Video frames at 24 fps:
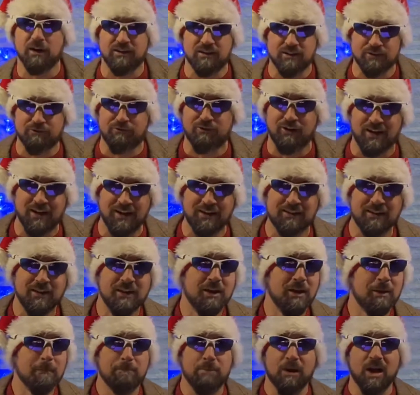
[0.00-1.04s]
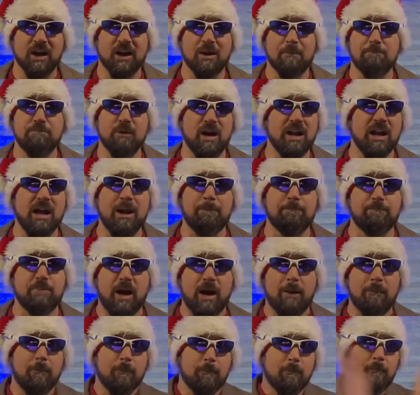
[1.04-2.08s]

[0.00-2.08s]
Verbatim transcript: Devon, ba da ba da ba.